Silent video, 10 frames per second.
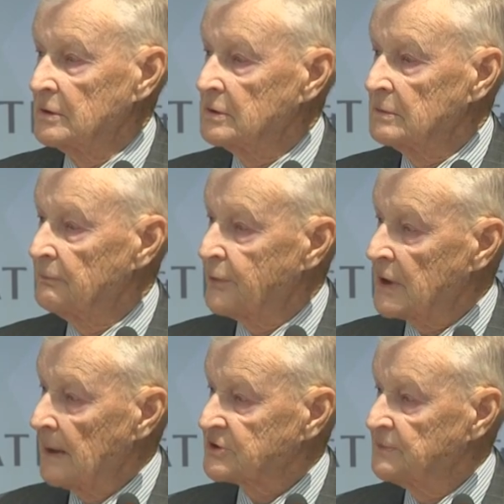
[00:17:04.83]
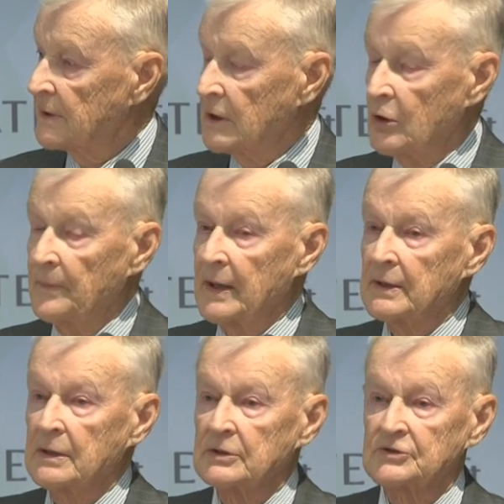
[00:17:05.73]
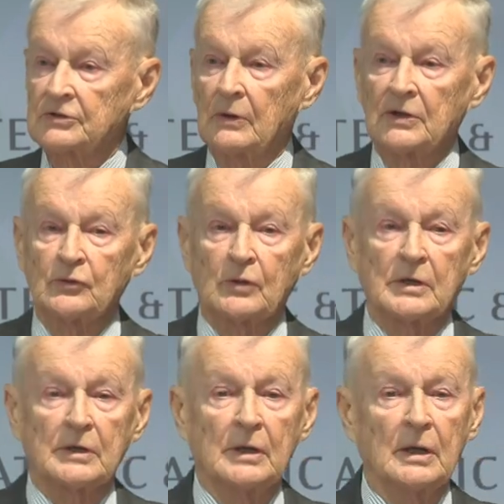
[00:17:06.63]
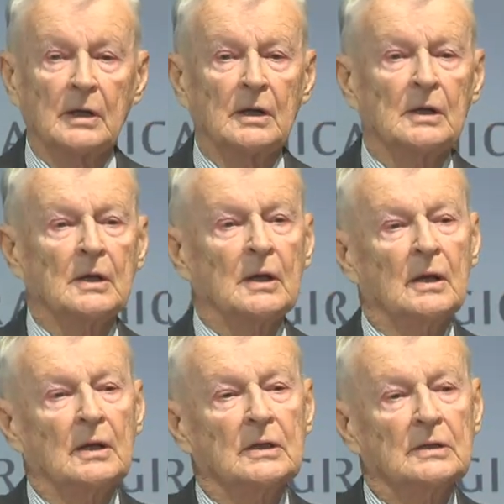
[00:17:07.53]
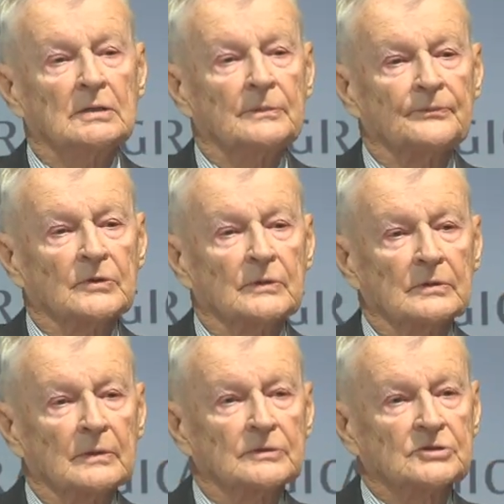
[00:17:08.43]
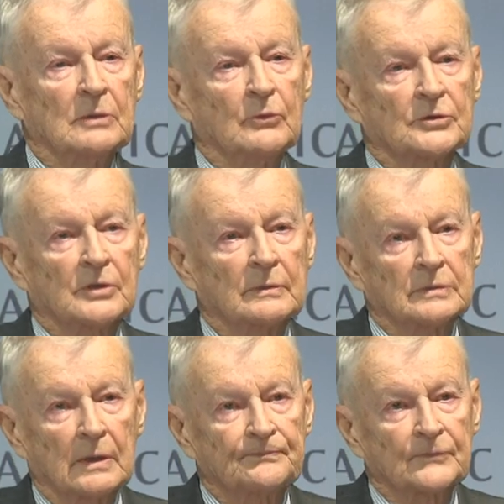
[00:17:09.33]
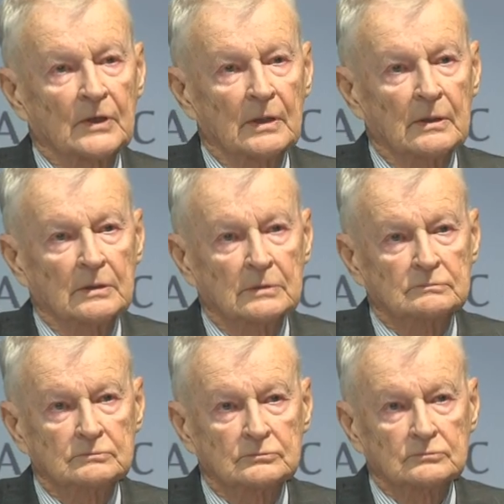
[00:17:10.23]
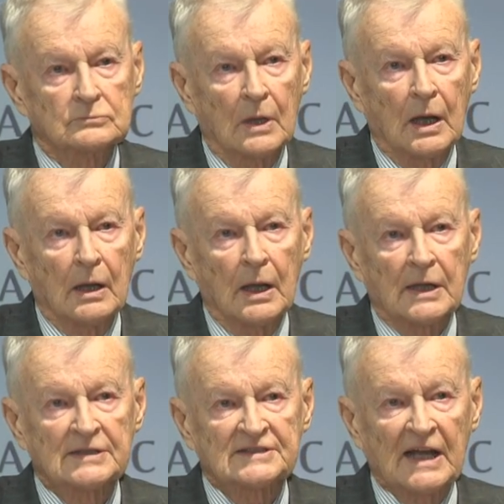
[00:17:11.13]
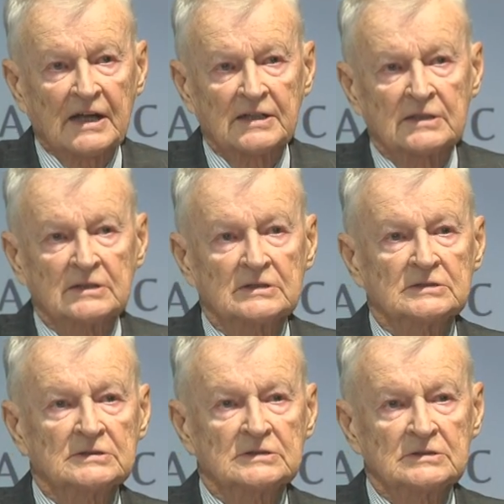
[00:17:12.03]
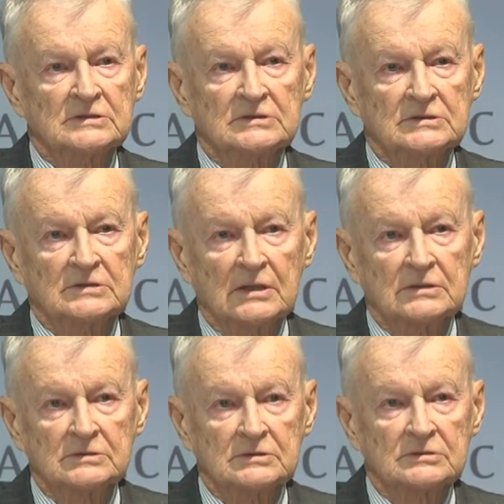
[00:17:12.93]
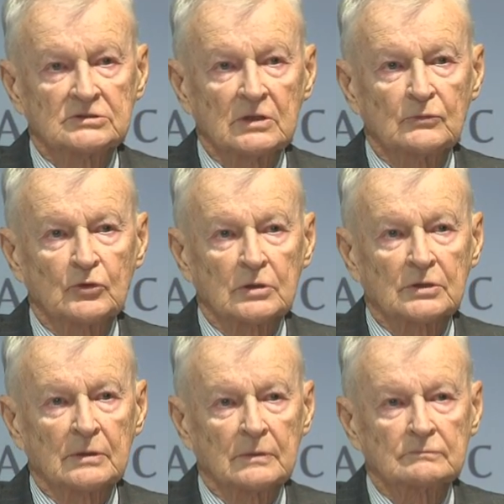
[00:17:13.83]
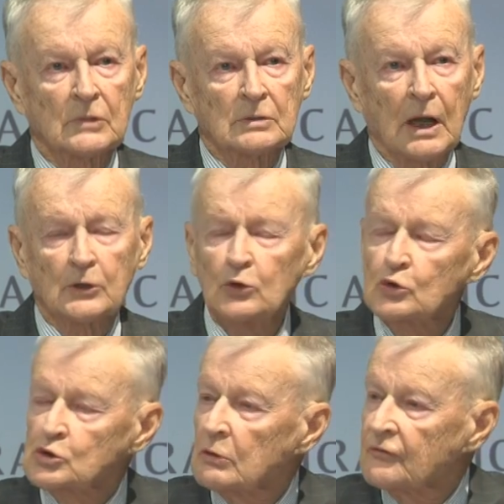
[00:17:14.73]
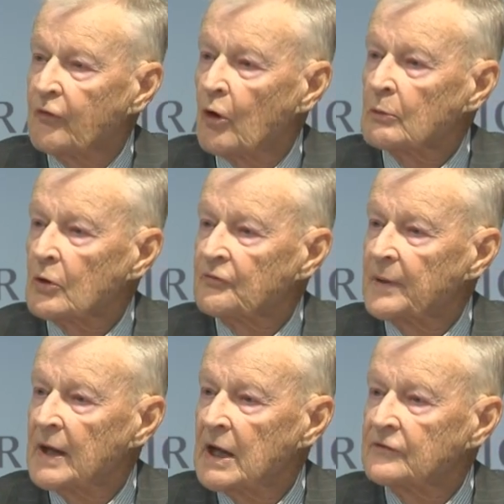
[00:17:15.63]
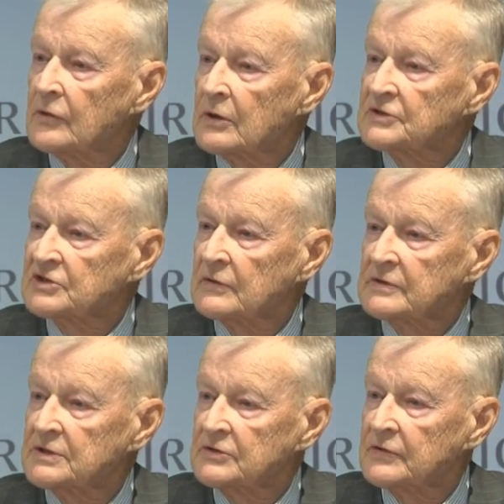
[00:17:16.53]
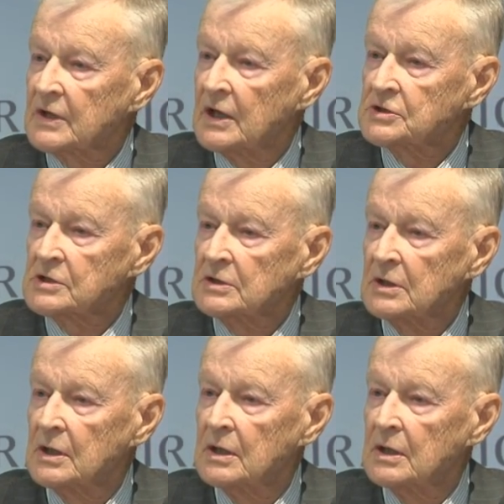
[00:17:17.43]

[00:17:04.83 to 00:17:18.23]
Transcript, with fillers: Um, perhaps megalomania is the right word. Um, somewhat um, exact, uh, uh somewhat unusual form of behavior and self-gratification